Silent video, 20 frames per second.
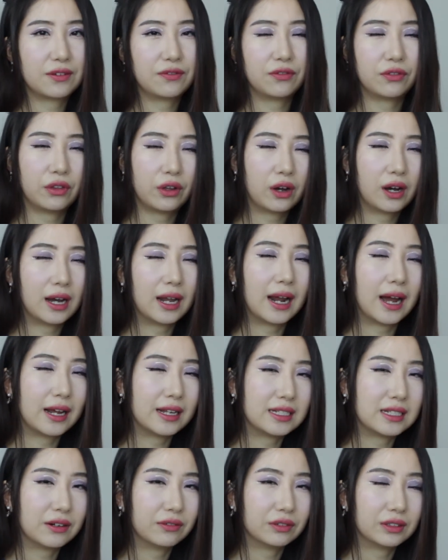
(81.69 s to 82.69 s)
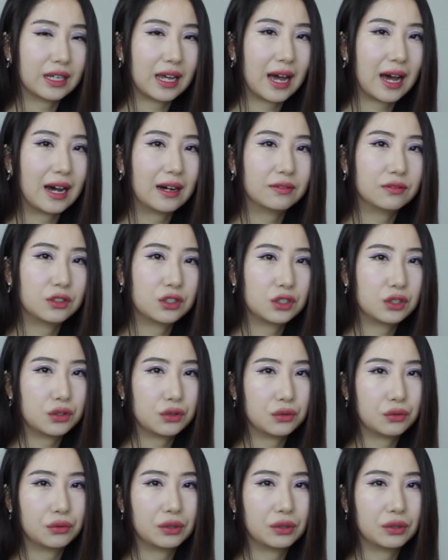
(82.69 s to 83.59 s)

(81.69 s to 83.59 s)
If not, I definitely have to